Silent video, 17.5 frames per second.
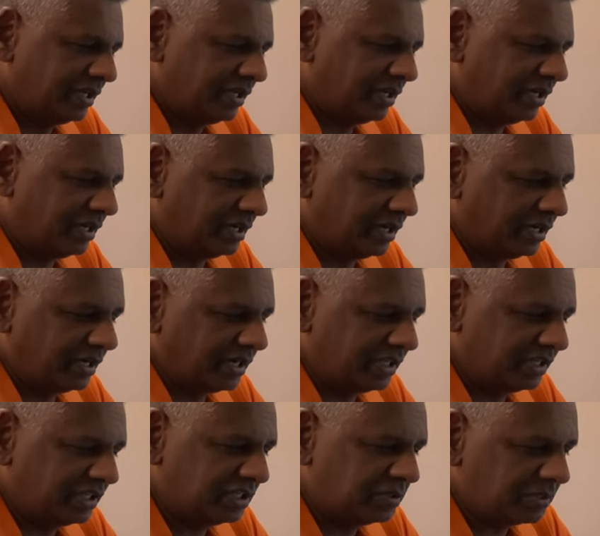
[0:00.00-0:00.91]

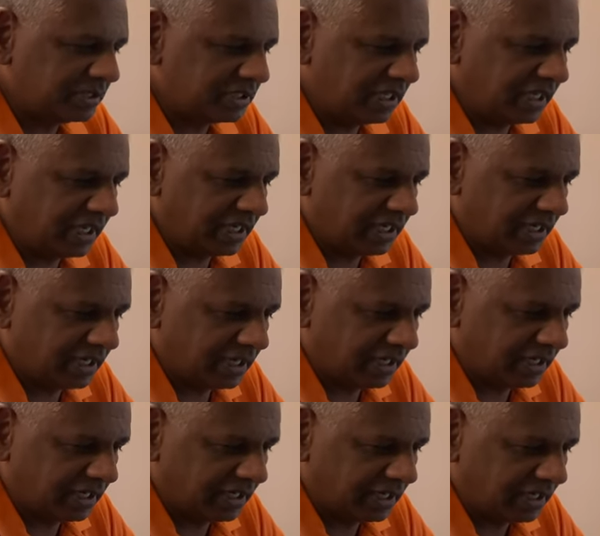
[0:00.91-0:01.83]
And this was
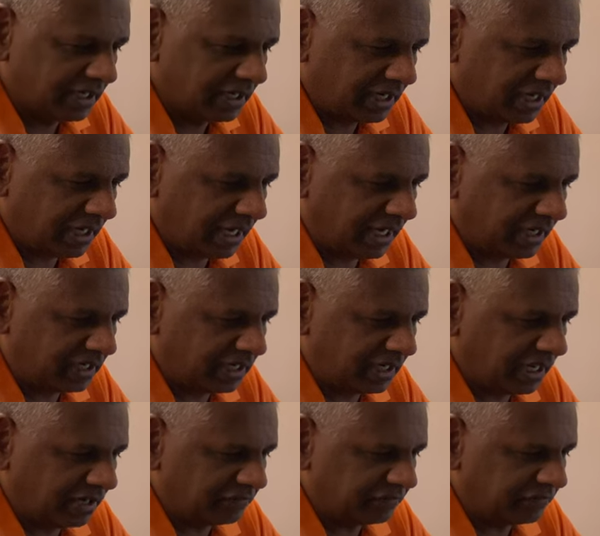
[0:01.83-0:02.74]
taken at
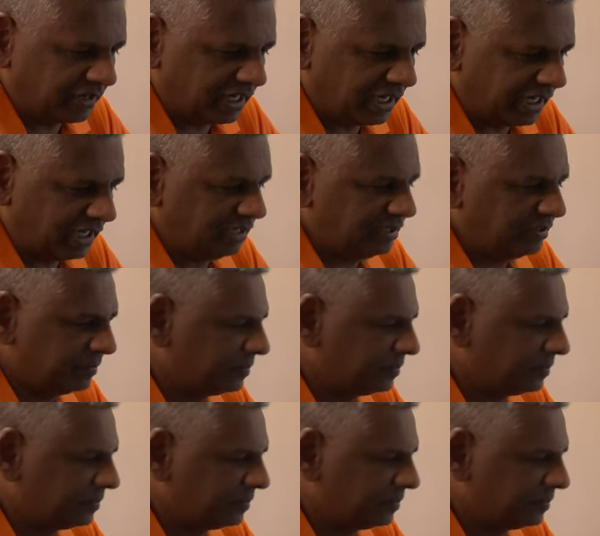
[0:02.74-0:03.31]
F8.